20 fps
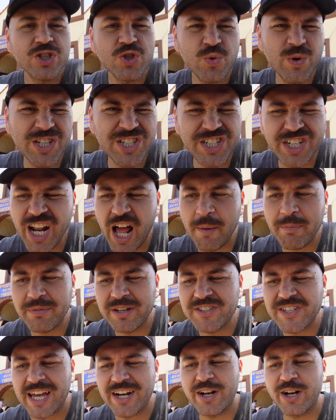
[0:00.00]
Switching it up,
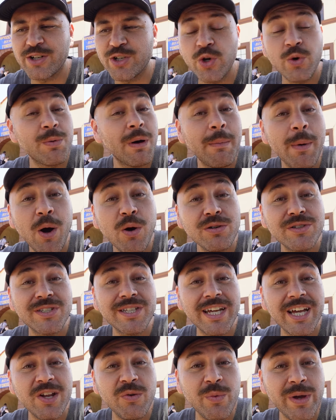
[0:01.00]
decided I'd do a
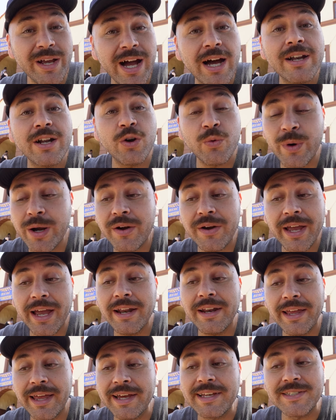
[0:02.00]
remote, and we got a Rare
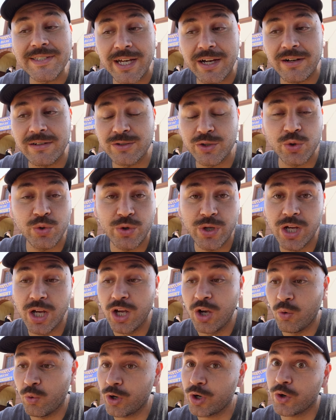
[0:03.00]
Candy XL. Dude,
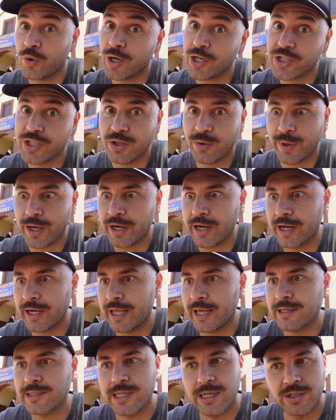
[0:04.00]
we're crushing the Rare
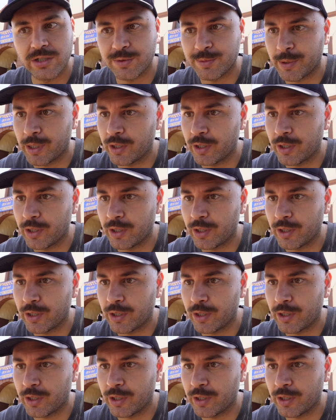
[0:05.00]
Candy XLs,